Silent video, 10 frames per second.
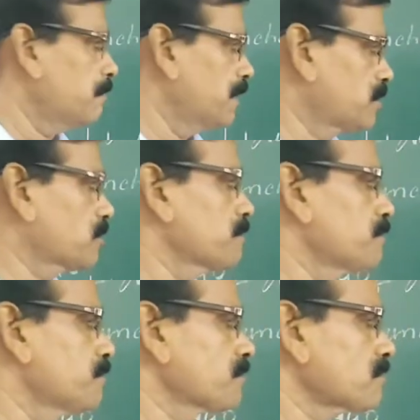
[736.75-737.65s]
But
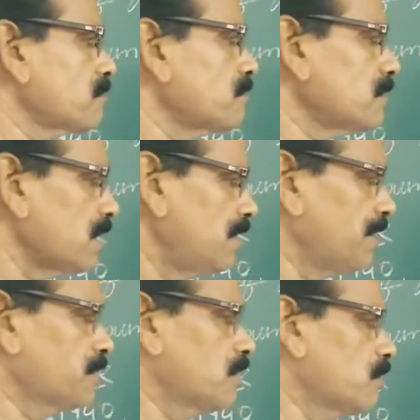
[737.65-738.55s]

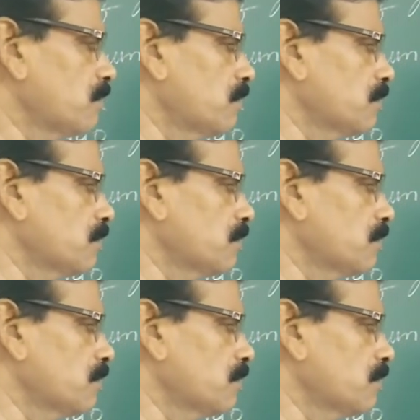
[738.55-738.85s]
Russia